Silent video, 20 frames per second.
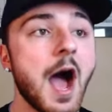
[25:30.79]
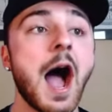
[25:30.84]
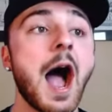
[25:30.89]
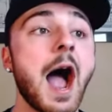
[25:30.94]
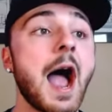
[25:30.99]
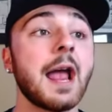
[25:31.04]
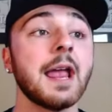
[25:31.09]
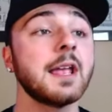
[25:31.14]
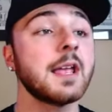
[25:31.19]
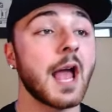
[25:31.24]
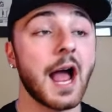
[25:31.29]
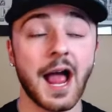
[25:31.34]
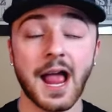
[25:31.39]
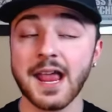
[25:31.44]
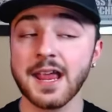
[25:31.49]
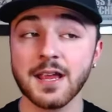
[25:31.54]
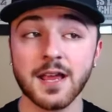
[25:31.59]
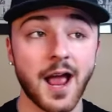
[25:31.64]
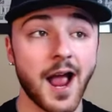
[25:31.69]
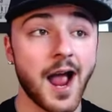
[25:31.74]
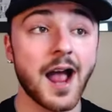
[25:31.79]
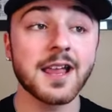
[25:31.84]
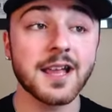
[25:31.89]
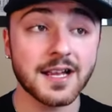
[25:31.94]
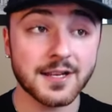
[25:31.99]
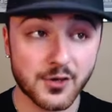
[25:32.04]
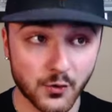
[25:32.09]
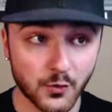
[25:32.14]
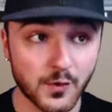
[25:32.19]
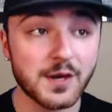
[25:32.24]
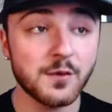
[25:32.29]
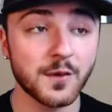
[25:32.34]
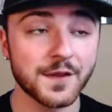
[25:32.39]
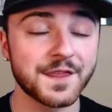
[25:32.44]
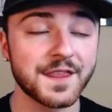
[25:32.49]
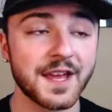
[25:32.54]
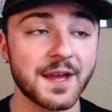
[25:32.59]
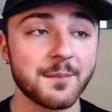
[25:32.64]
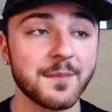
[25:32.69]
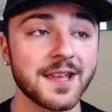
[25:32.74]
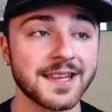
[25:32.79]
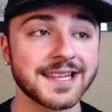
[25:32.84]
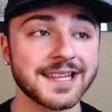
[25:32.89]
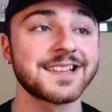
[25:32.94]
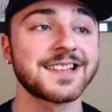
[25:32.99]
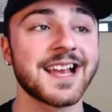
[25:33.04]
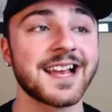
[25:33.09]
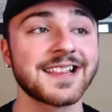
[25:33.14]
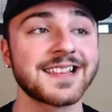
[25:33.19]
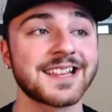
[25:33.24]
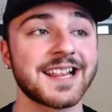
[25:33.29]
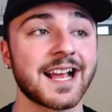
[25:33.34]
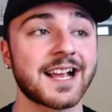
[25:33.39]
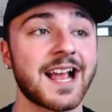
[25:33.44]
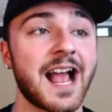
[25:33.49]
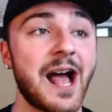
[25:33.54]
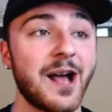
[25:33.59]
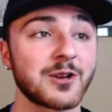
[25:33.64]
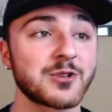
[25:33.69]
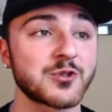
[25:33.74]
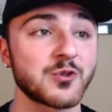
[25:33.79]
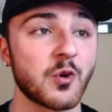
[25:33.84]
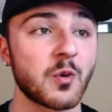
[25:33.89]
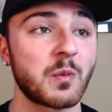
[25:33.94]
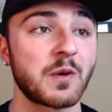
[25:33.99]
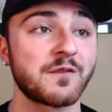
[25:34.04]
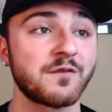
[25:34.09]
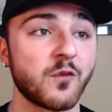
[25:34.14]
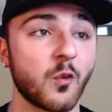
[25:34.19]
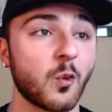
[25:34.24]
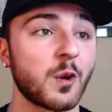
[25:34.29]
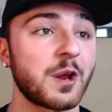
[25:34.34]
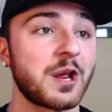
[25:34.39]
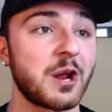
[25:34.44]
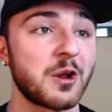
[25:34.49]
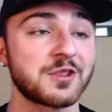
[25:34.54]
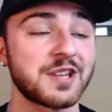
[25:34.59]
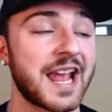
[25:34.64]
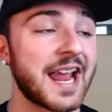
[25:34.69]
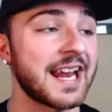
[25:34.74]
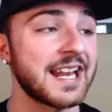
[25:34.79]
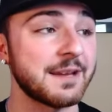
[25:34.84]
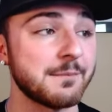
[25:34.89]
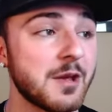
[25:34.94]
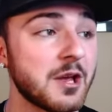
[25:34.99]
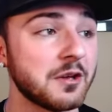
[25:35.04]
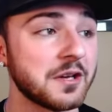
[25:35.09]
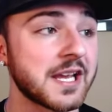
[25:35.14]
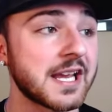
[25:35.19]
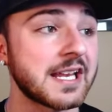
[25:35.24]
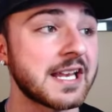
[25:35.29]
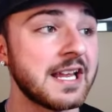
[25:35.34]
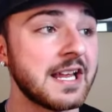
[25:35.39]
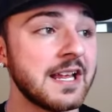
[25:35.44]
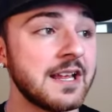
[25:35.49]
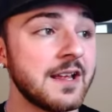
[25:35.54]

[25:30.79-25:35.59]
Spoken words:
I agree with them in the sense that Kyle Schwarber, 4 years, $80 million,